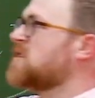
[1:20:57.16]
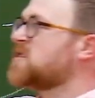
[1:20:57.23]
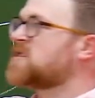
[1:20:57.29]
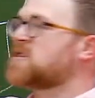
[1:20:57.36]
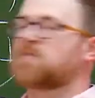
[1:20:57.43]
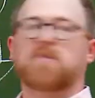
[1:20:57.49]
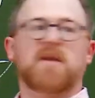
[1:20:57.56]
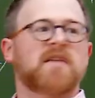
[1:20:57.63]
just
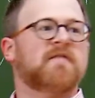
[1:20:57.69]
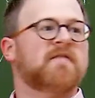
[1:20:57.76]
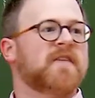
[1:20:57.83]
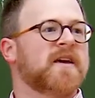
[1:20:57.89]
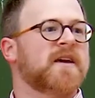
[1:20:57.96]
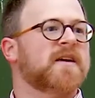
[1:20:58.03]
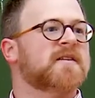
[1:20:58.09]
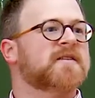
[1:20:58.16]
split
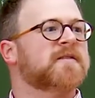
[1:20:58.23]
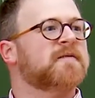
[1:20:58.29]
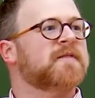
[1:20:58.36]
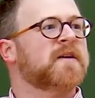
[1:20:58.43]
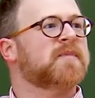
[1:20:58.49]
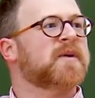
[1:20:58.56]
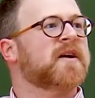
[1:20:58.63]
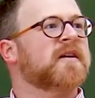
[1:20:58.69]
V into
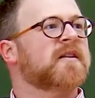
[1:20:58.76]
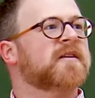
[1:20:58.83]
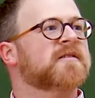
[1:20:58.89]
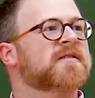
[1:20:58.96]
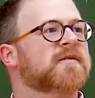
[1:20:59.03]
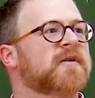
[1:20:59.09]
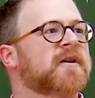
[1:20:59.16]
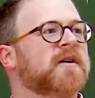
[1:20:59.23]
V parallel
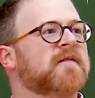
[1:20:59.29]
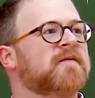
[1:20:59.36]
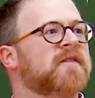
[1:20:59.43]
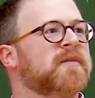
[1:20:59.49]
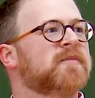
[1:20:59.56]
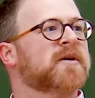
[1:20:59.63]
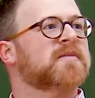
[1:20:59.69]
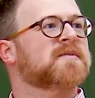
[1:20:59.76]
squared and
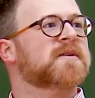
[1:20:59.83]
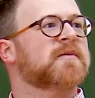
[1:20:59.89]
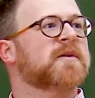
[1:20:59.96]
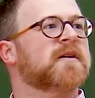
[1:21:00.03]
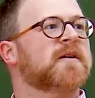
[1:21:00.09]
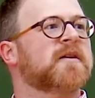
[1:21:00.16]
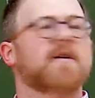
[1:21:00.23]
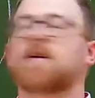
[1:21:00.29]
V perp
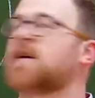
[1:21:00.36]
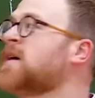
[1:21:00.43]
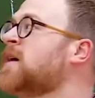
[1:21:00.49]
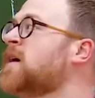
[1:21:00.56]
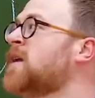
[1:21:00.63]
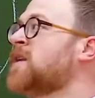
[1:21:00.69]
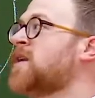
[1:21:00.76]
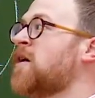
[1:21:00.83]
squared.
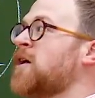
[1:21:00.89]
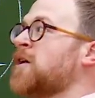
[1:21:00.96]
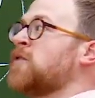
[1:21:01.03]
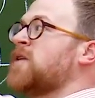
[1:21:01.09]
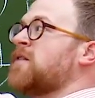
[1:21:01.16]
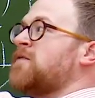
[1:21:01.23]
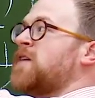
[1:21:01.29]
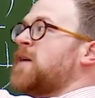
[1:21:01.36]
Now I know
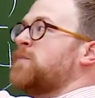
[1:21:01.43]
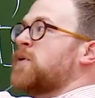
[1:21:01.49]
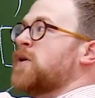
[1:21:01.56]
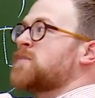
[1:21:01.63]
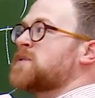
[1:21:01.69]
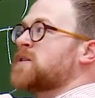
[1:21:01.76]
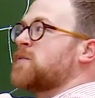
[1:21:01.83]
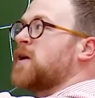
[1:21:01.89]
that V
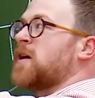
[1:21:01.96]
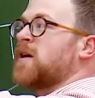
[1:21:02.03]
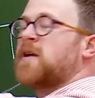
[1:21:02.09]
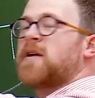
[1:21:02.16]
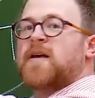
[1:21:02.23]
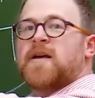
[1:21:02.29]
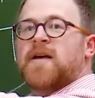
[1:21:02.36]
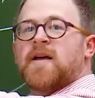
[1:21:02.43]
perp
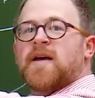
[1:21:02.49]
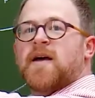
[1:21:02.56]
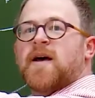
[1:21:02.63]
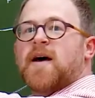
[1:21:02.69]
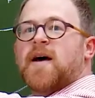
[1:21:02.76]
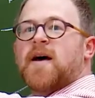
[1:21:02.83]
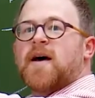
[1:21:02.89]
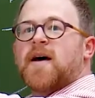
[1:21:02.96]
squared
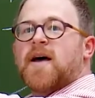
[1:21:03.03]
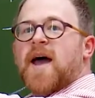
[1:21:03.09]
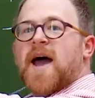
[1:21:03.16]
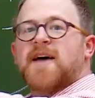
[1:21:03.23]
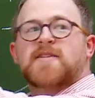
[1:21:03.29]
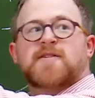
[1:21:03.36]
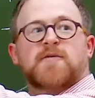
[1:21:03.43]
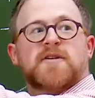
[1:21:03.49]

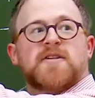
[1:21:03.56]
has to